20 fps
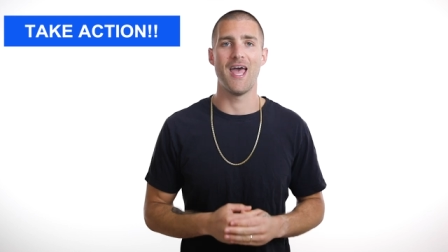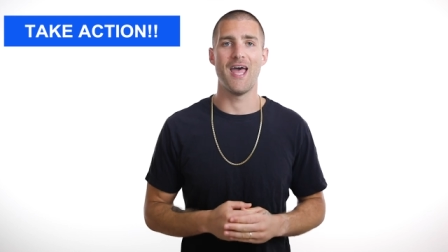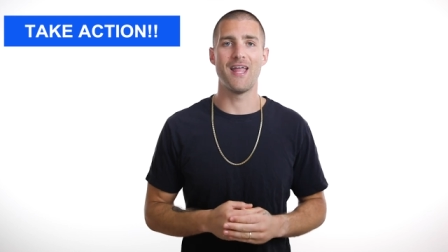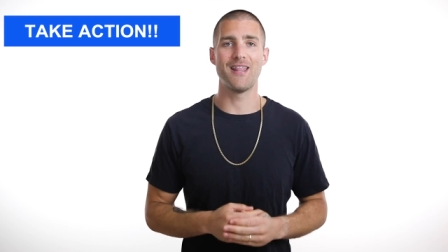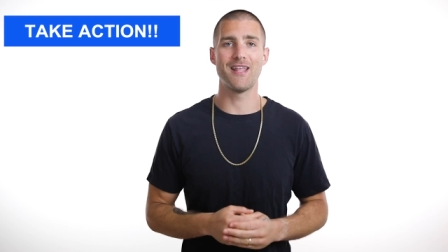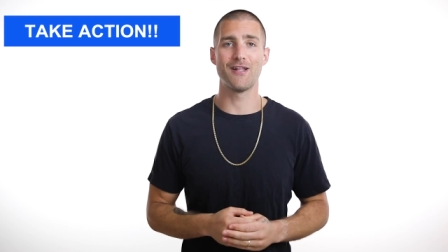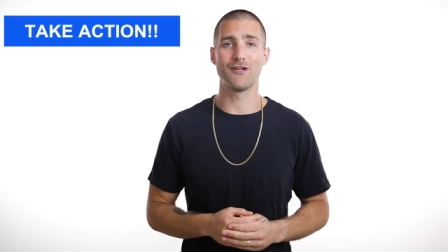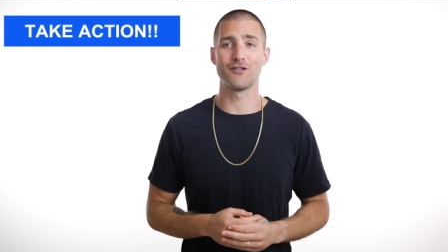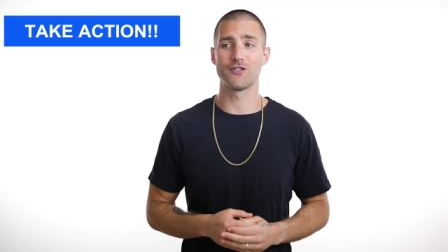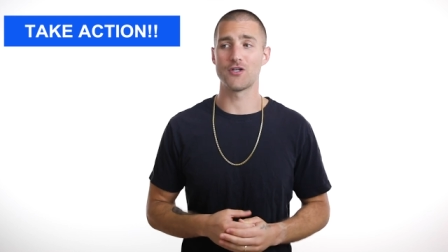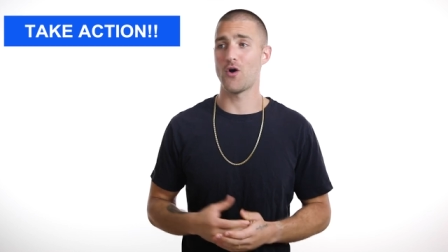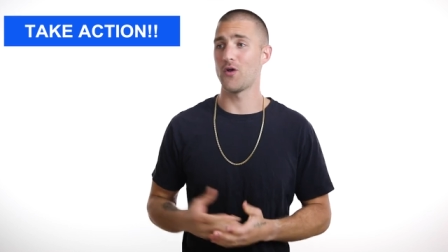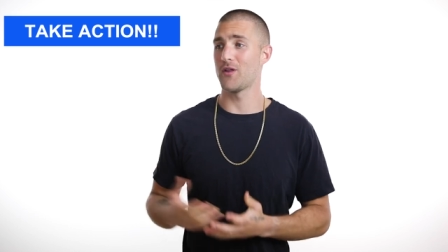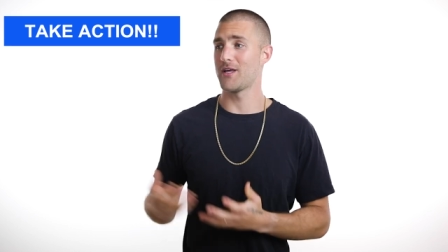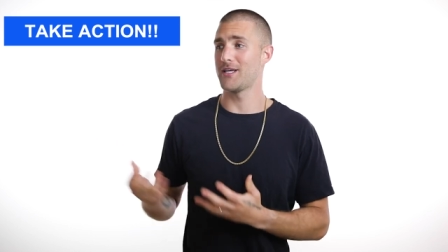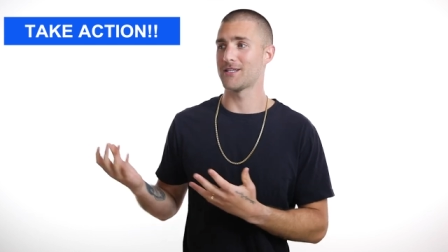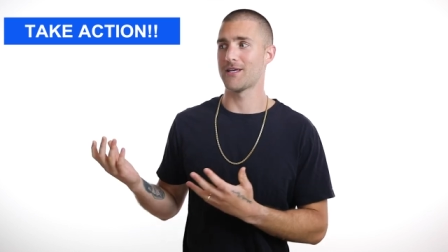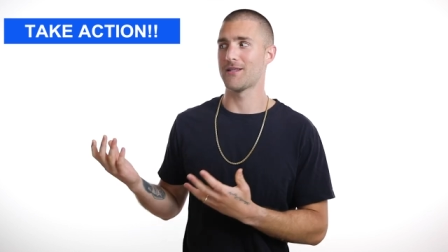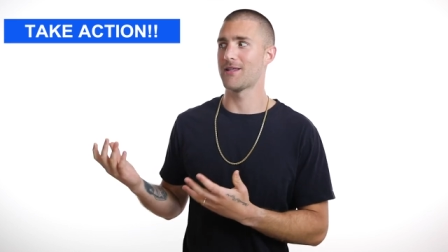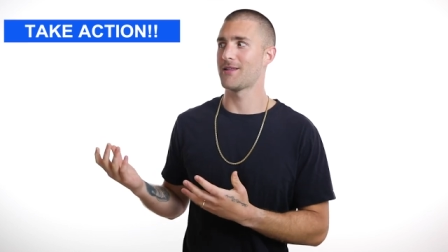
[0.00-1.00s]
And then there's all
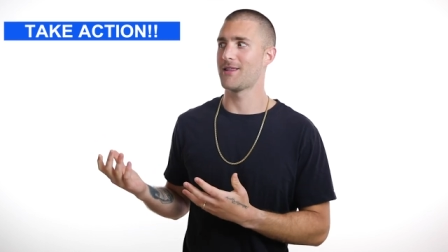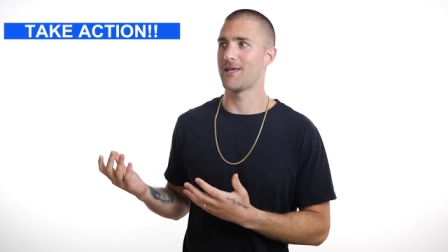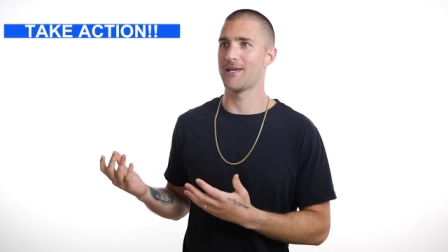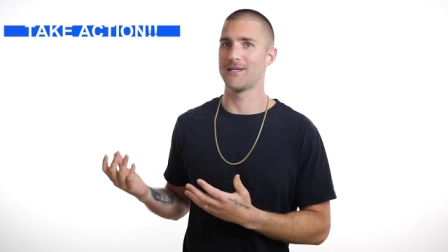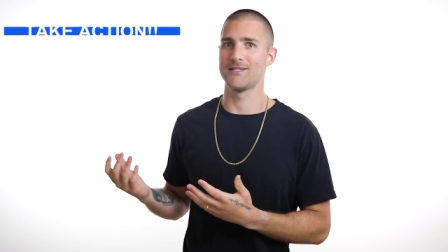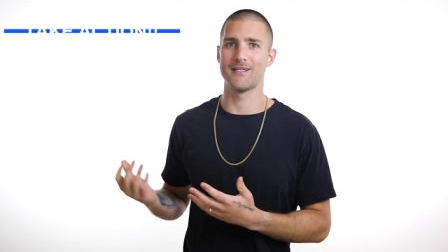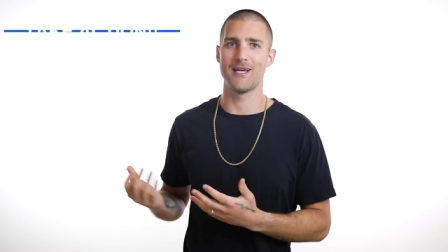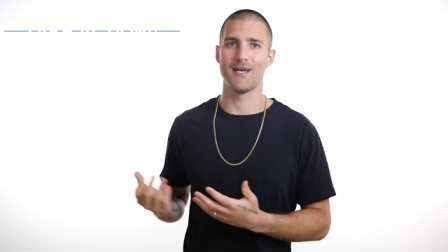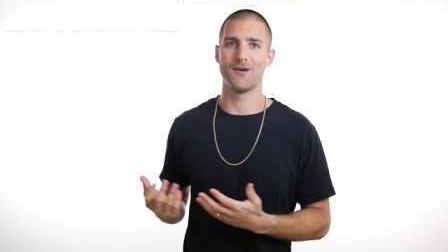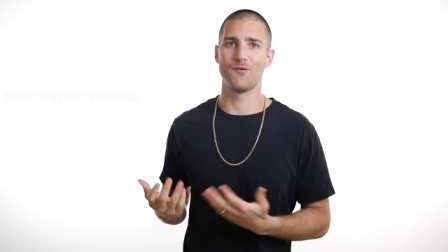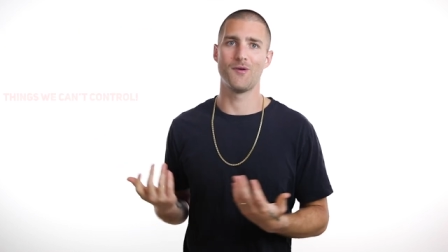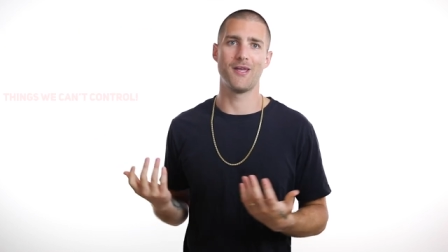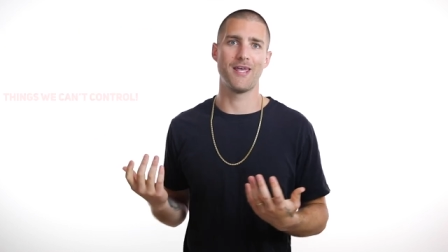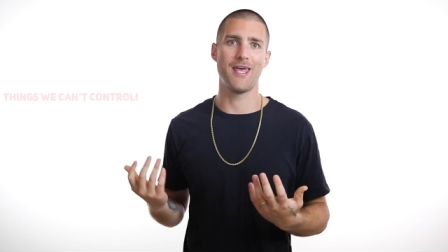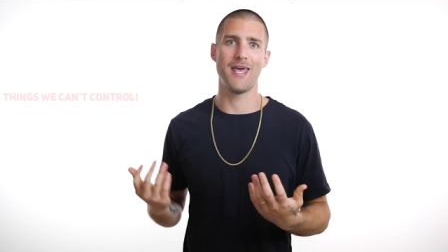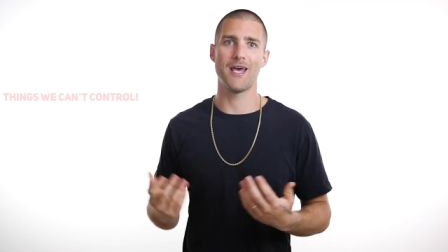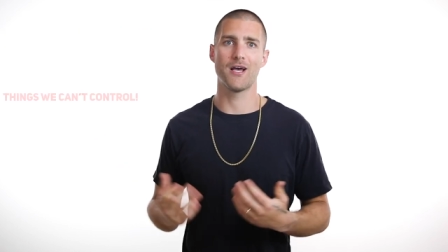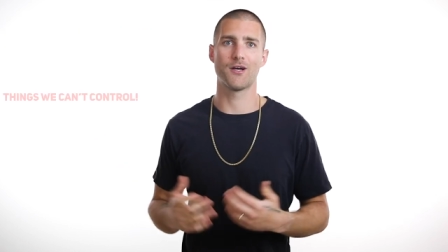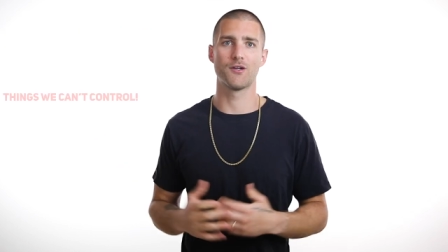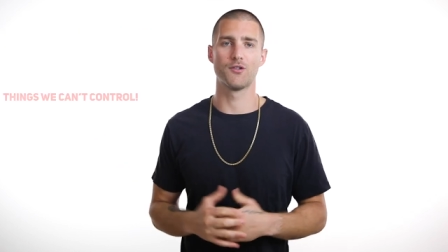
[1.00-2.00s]
these other things that we
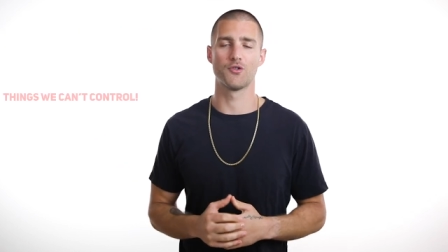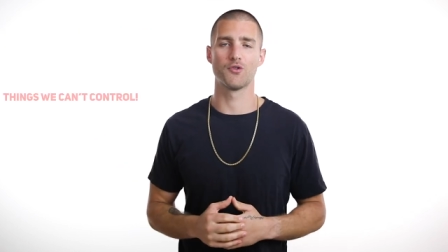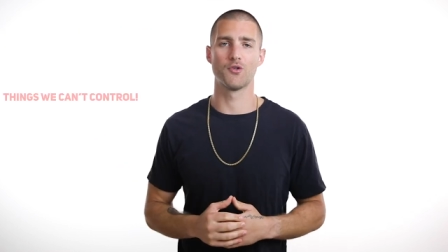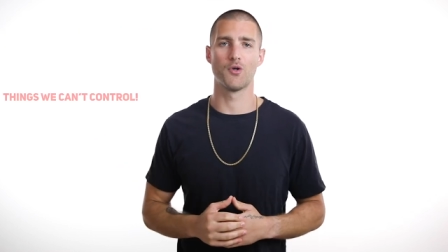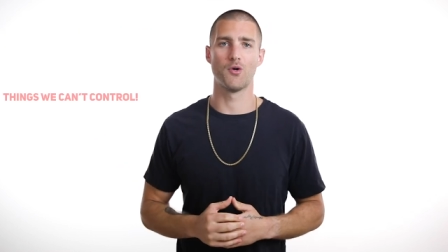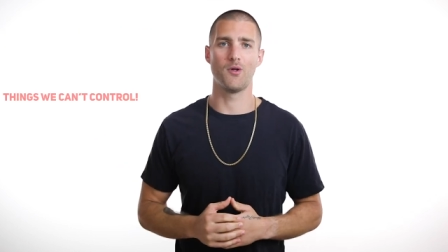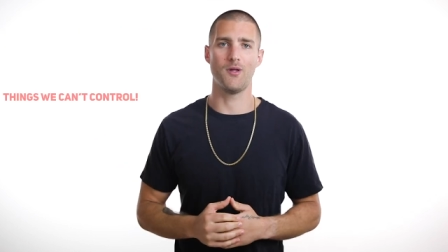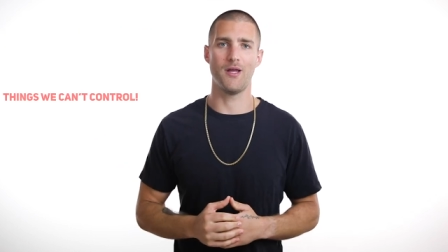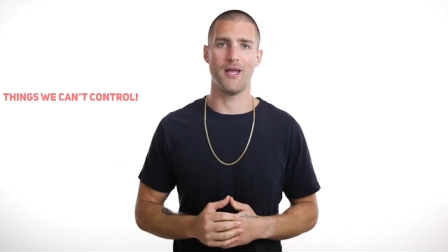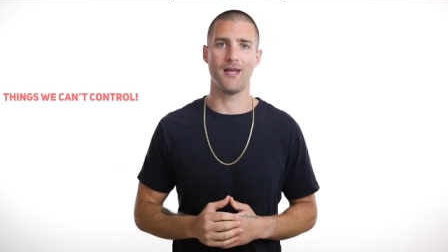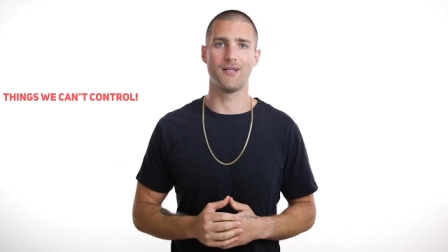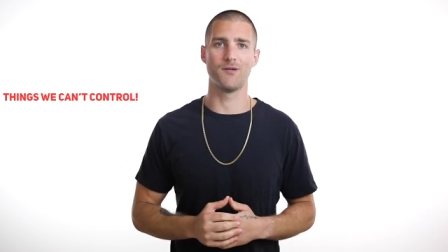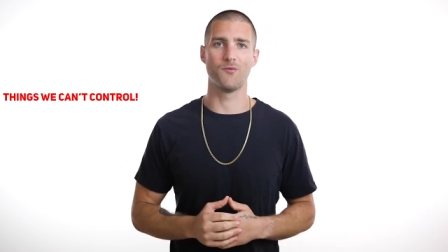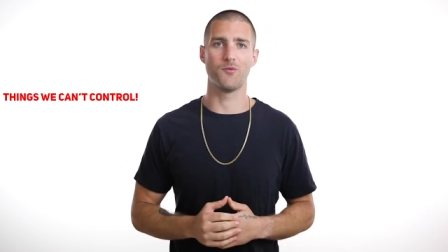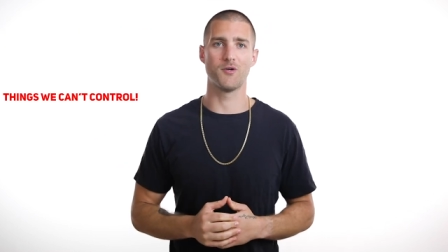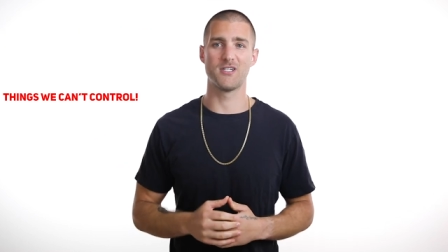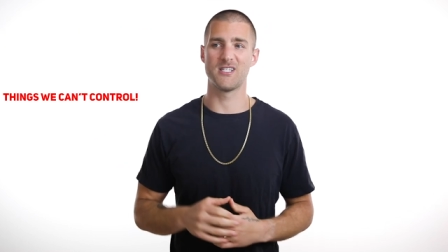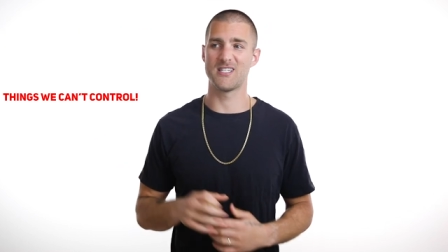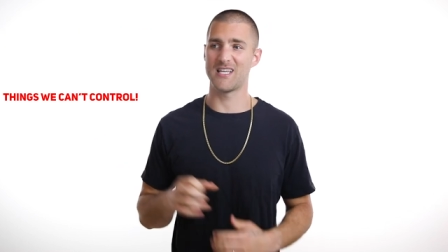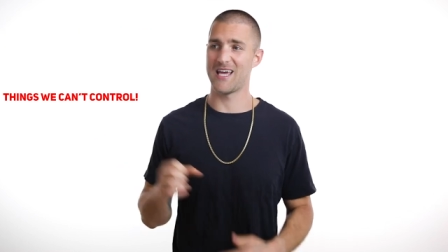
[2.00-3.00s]
can't control and
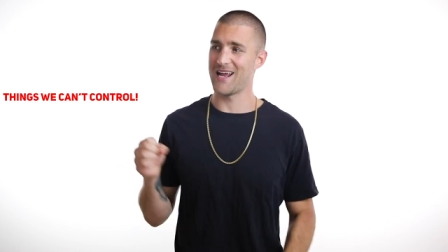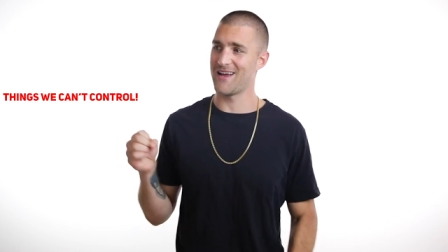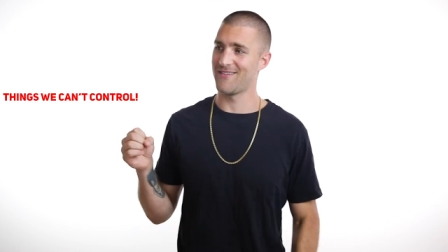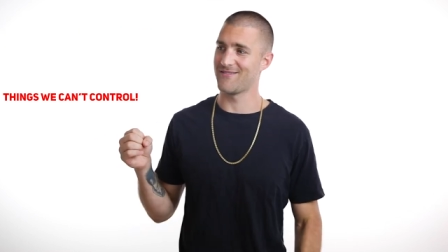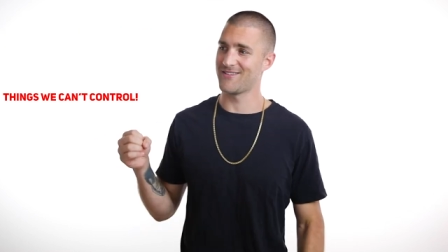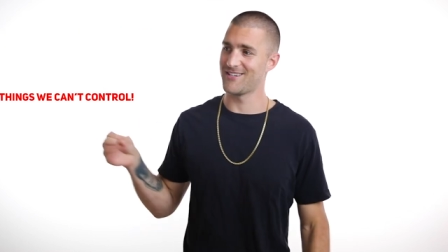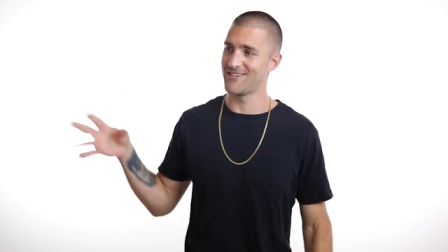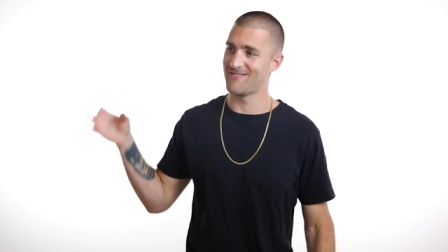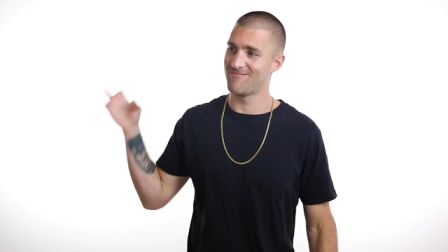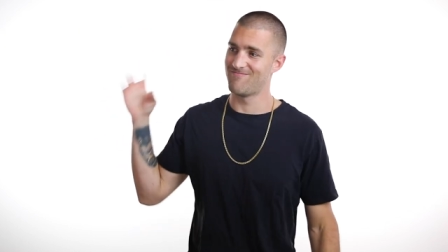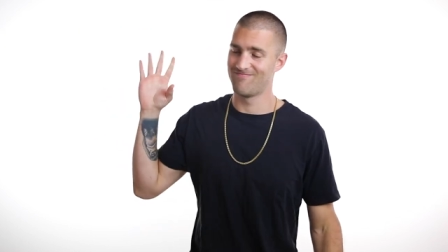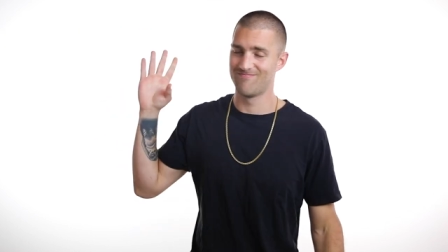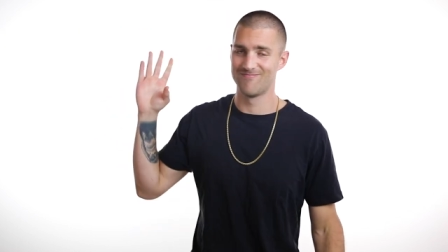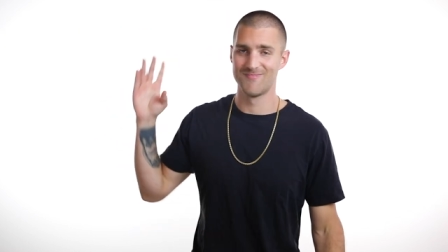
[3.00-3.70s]
we're just gonna have to